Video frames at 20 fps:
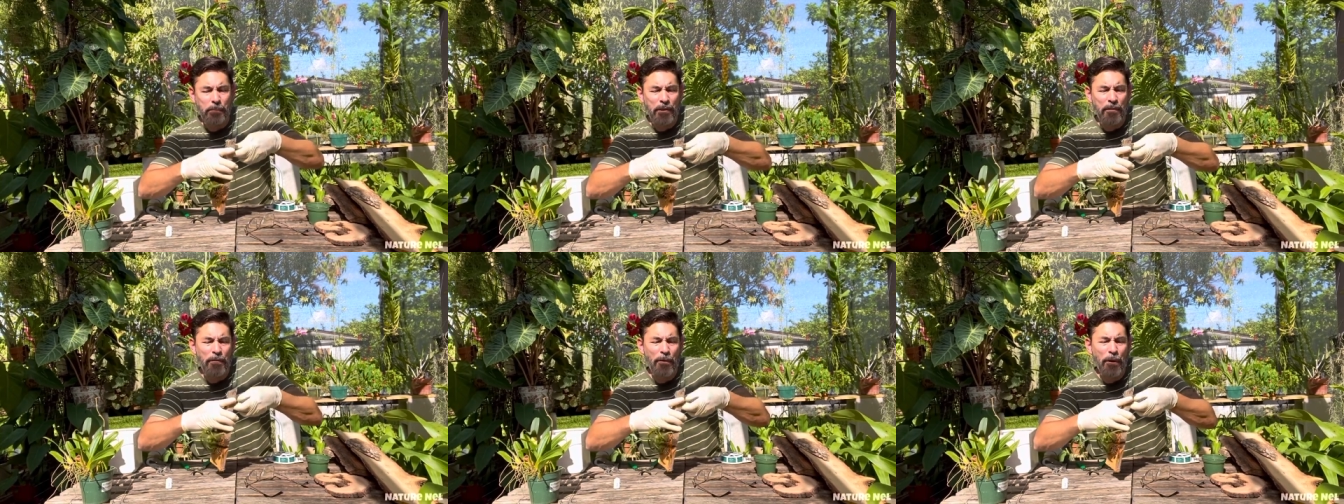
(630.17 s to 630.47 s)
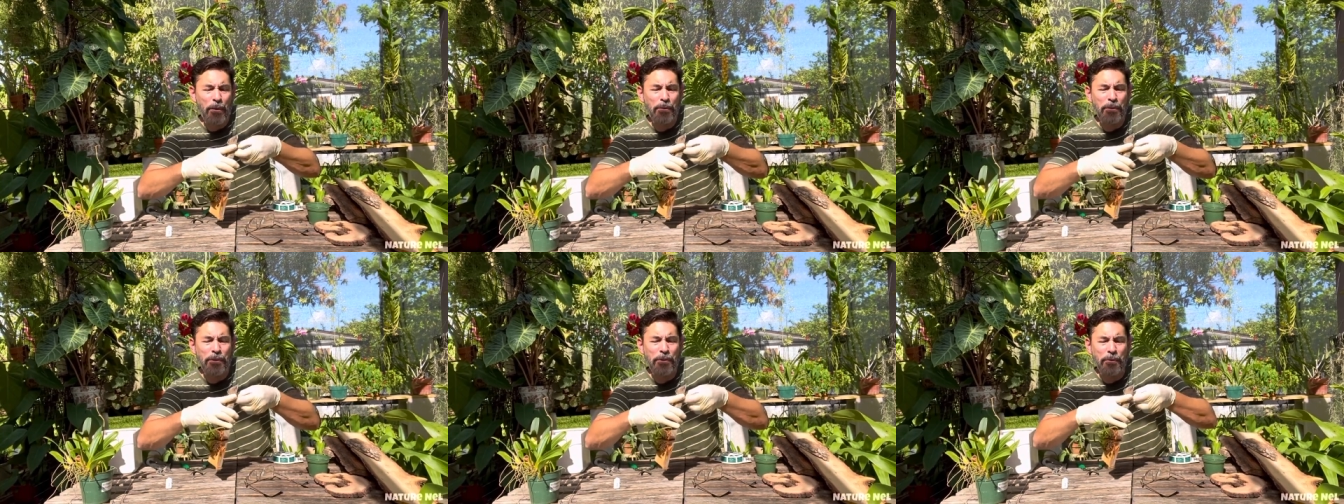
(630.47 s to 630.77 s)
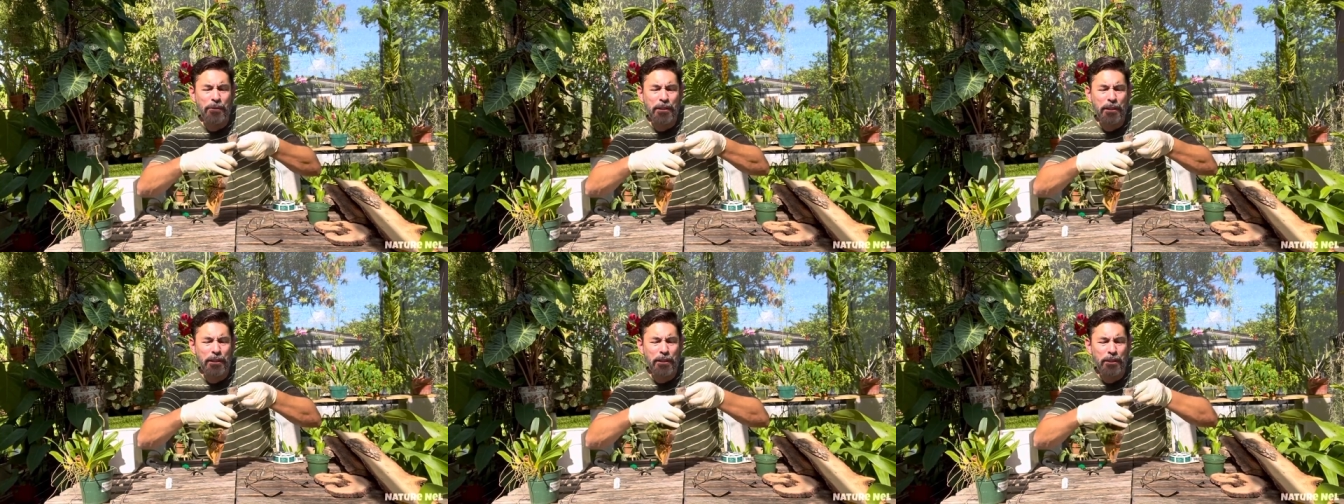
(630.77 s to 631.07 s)
Before I was
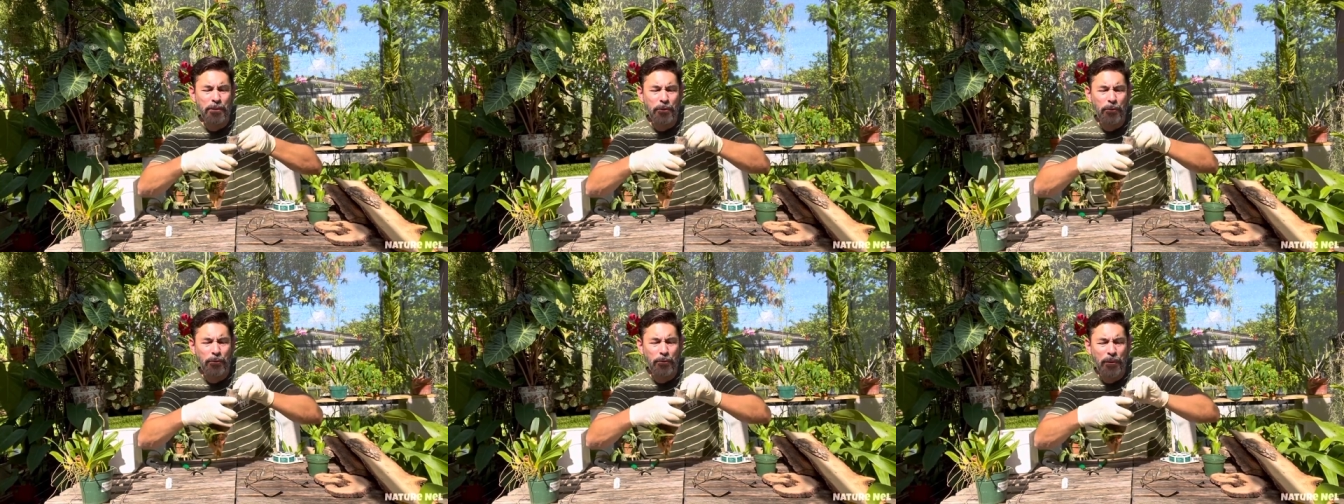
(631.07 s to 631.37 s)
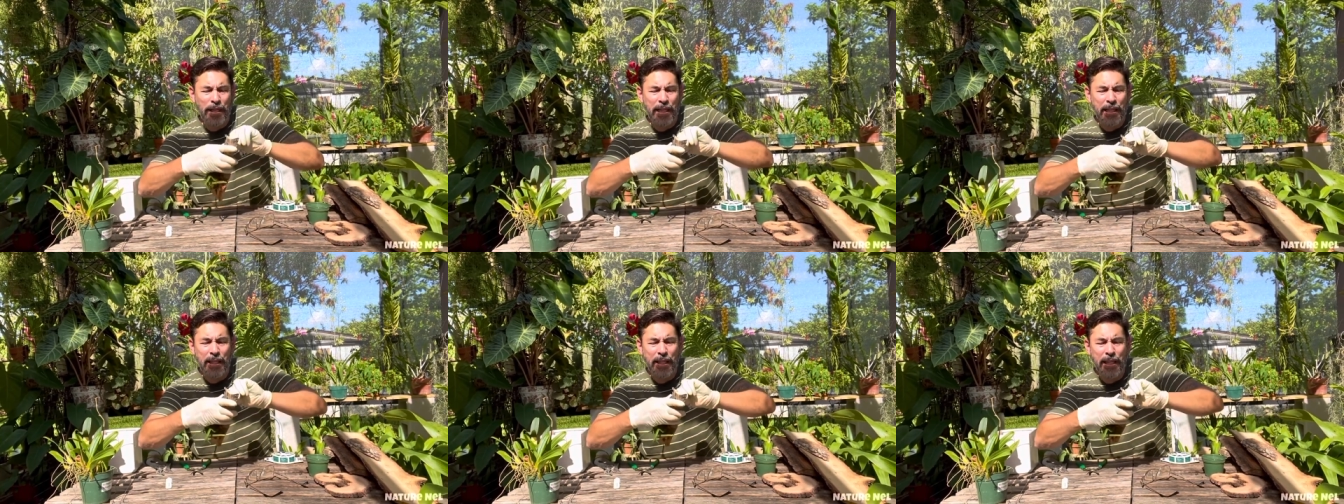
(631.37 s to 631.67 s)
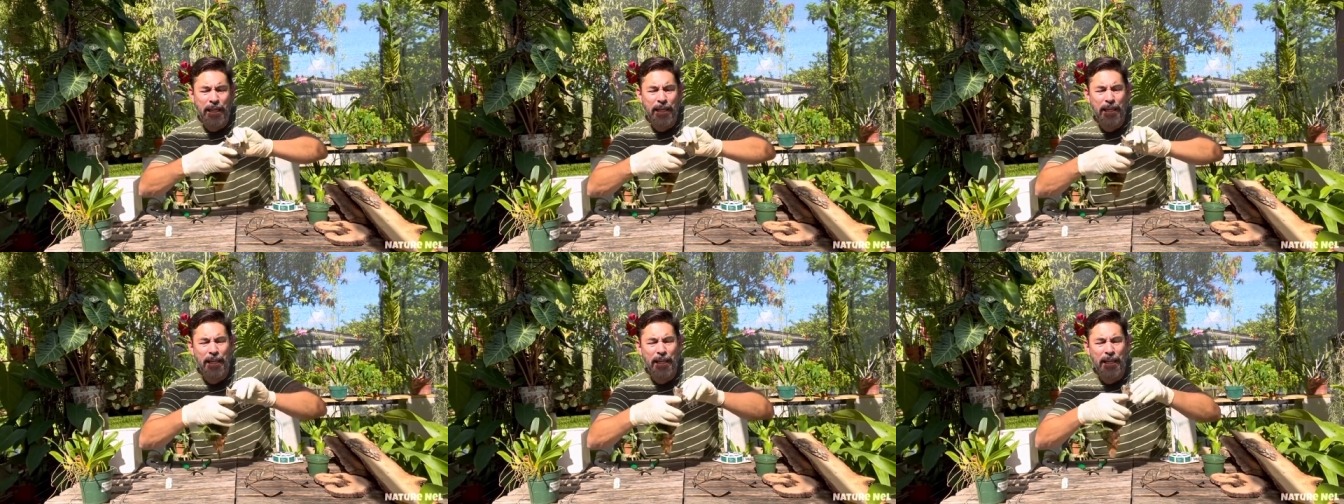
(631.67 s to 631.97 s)
doing this little ring
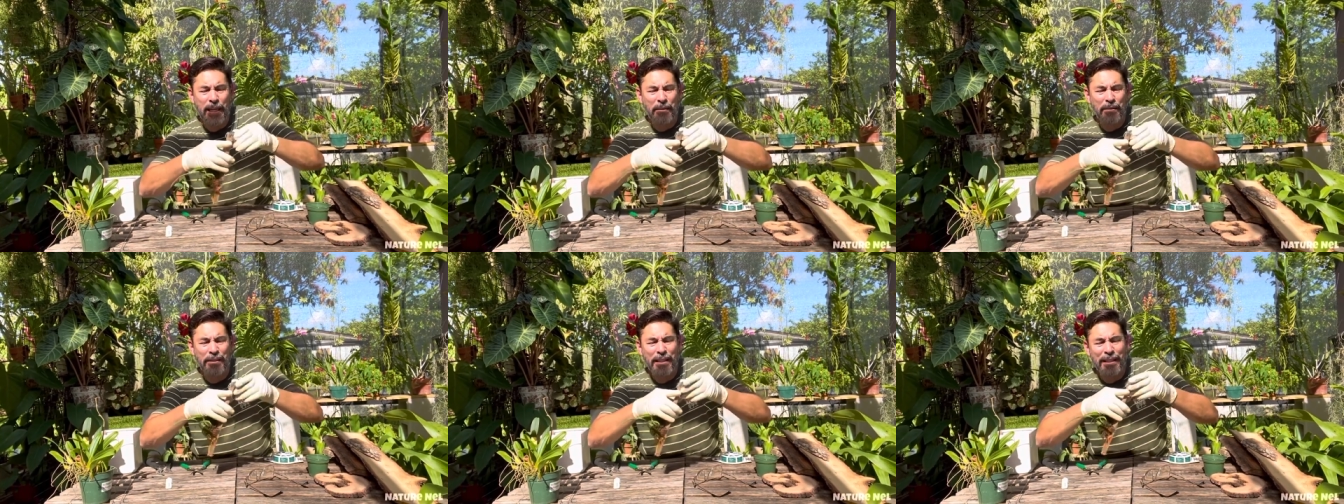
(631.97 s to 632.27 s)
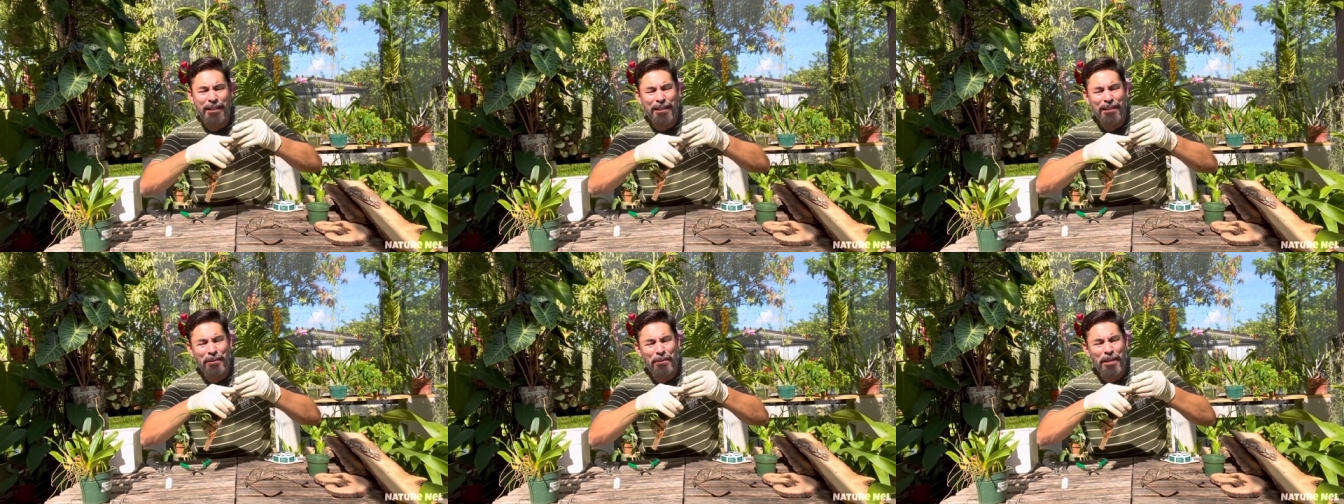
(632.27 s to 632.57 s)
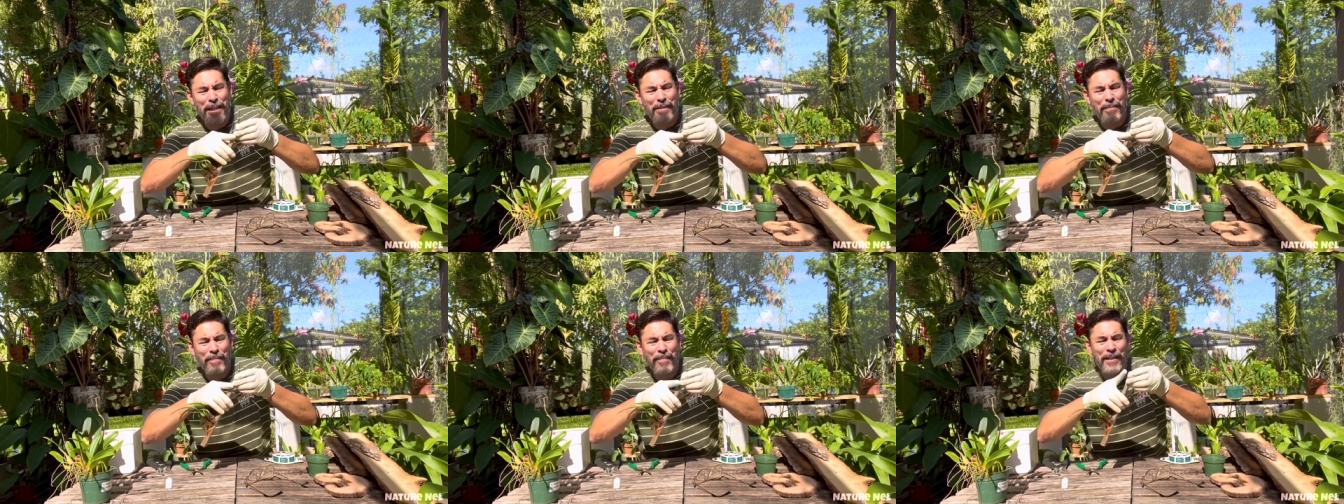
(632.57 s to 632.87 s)
thing and I was like, you know
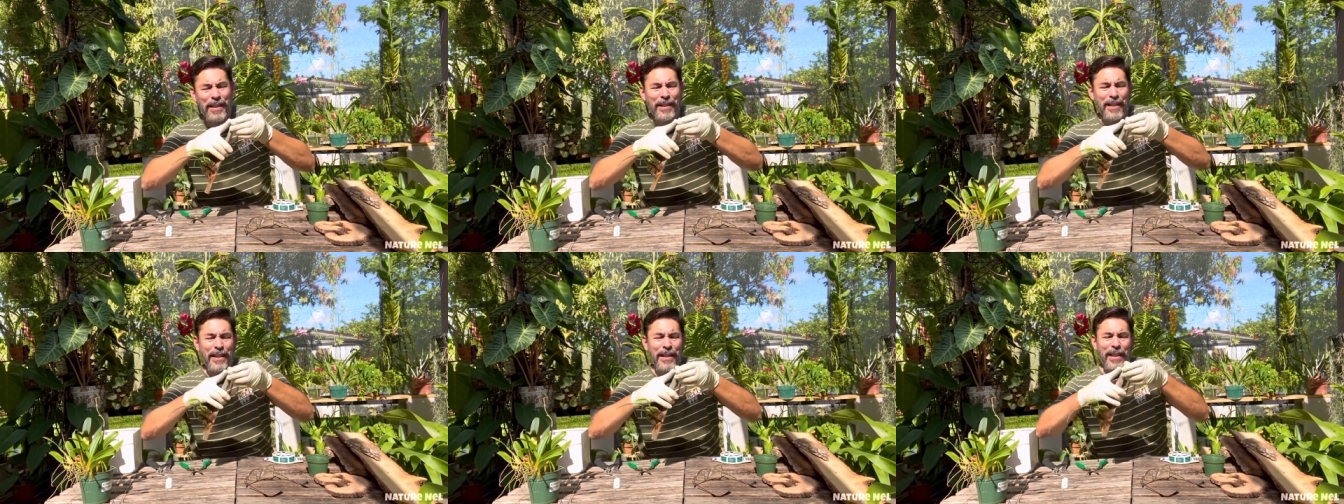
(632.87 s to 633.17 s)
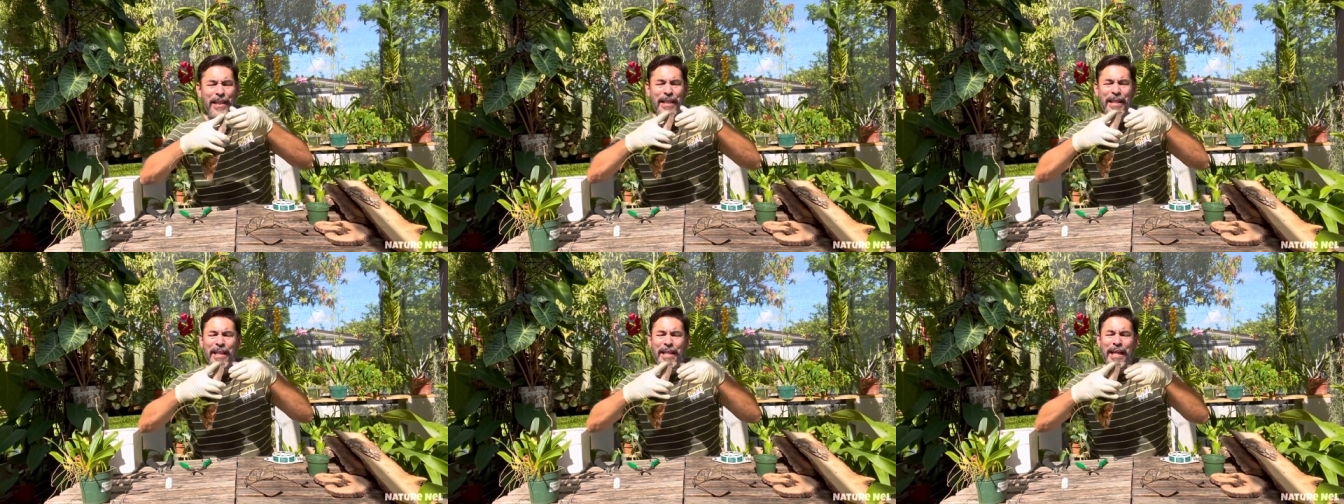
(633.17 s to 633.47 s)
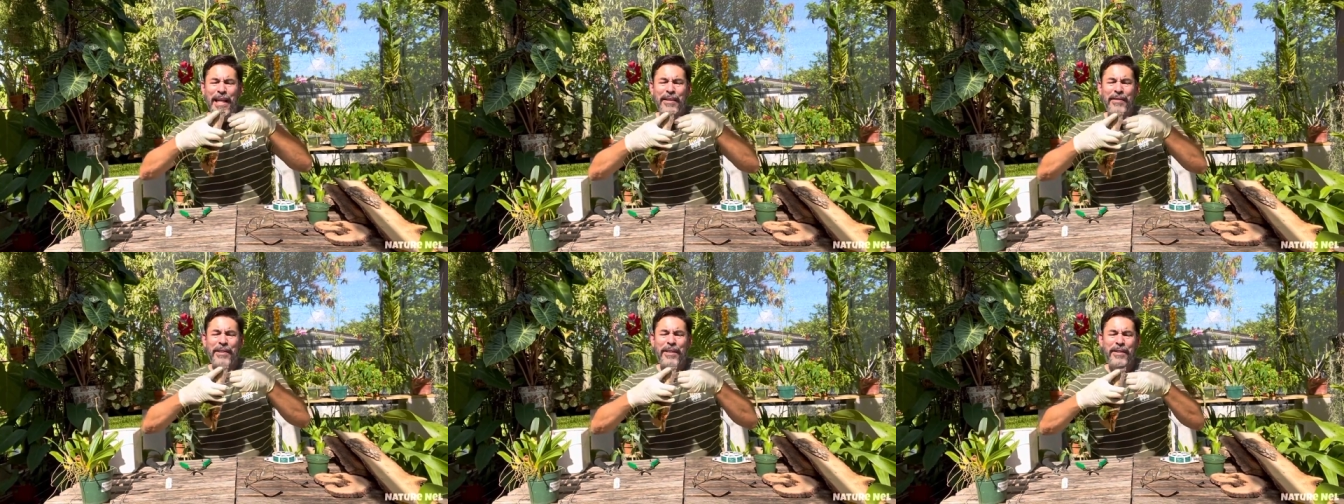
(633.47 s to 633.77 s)
what?
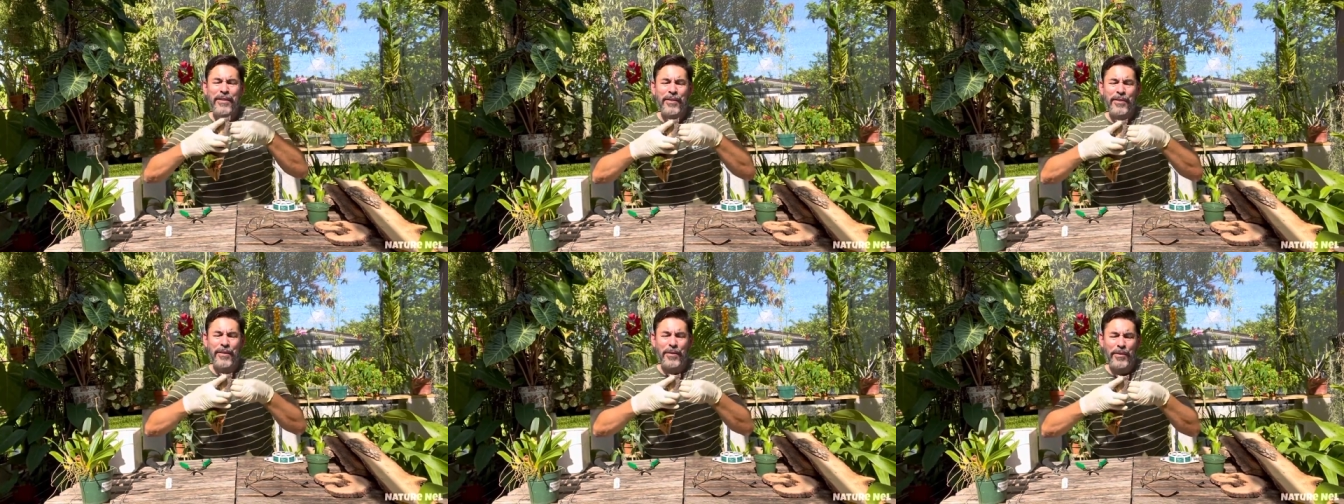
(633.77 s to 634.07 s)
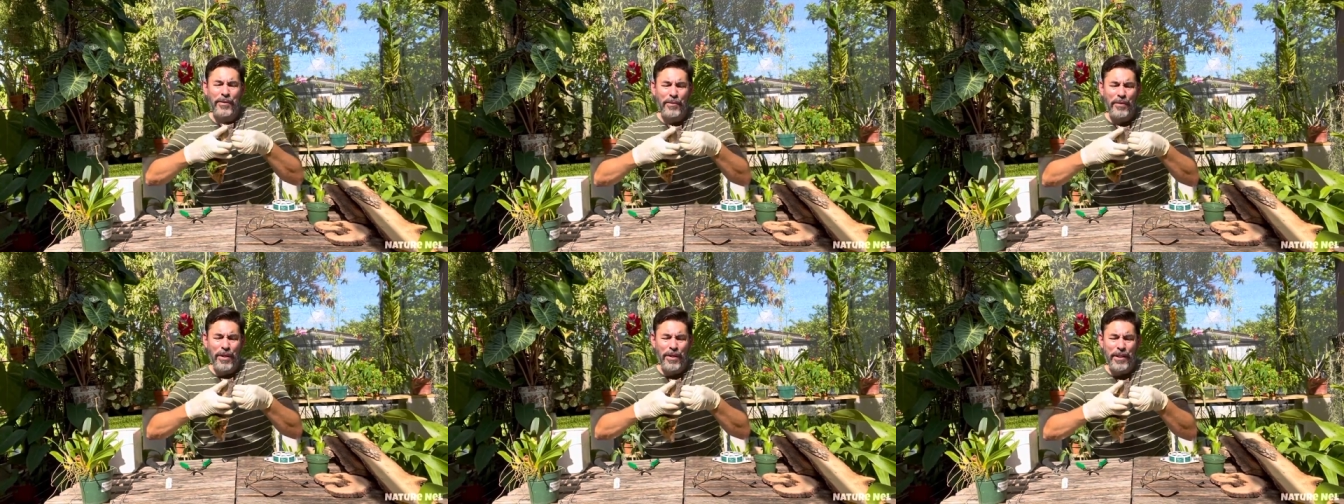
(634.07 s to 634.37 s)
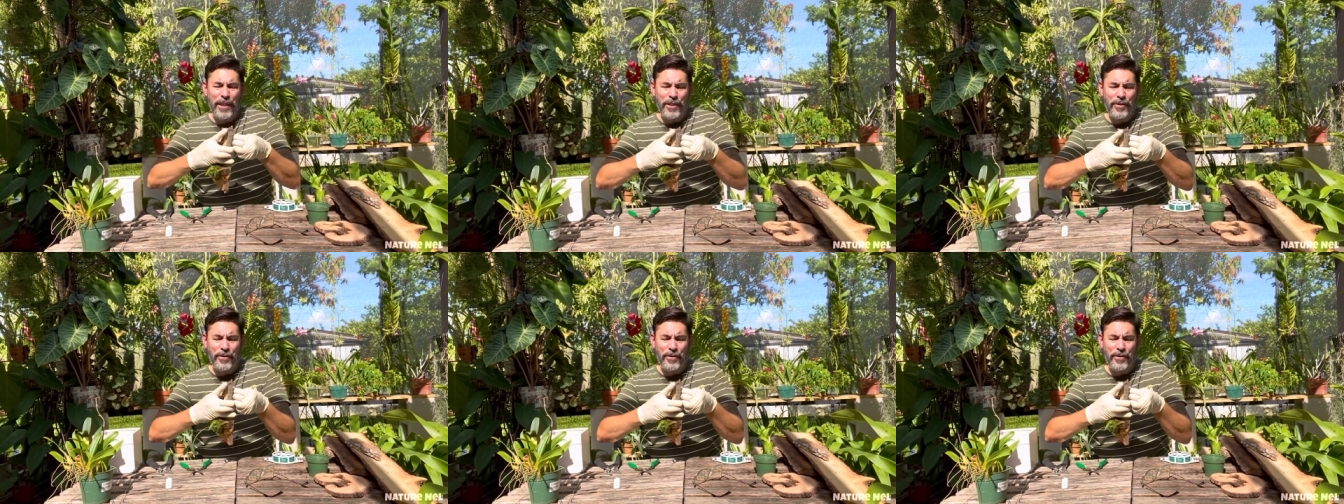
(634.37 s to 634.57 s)
I don't need to go through all that